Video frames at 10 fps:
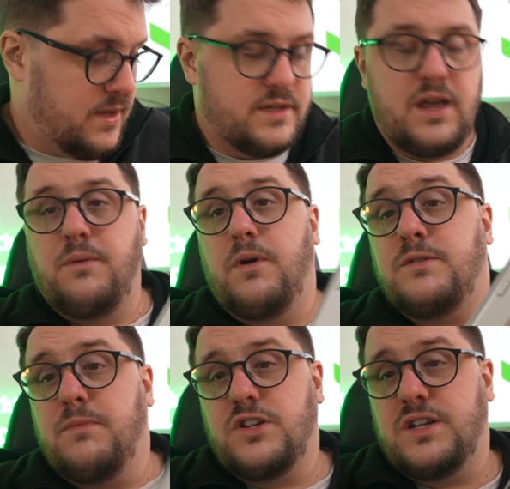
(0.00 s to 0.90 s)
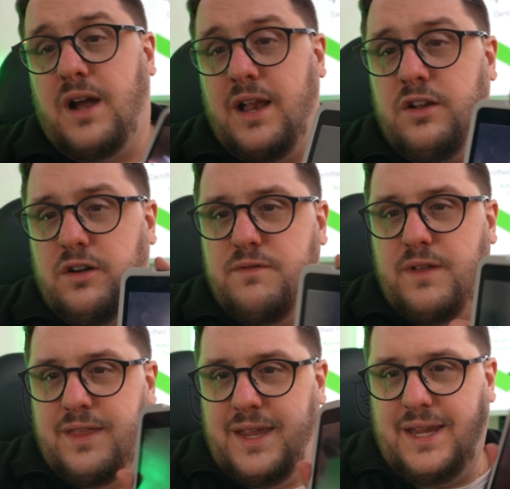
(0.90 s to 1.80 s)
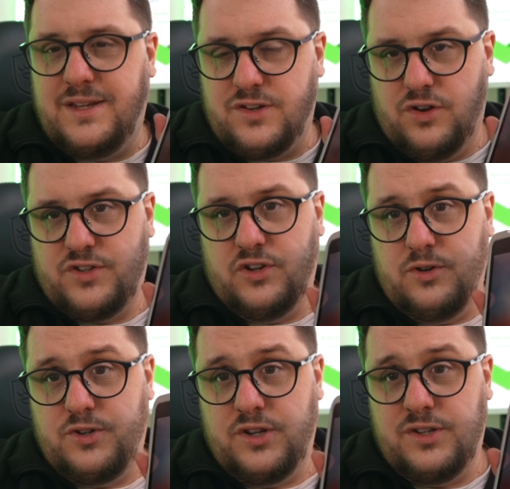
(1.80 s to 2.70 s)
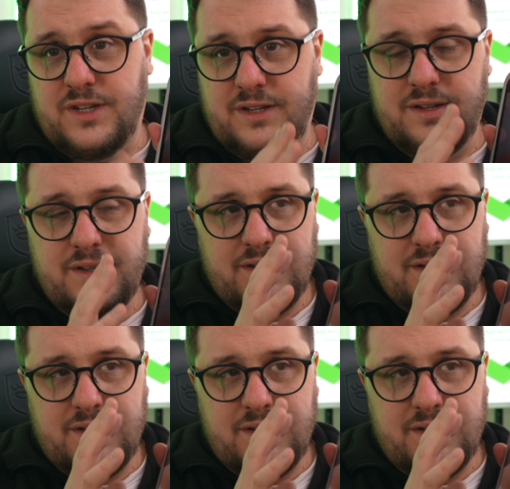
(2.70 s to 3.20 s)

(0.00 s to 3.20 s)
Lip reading: So as much as I love these sort of solutions, and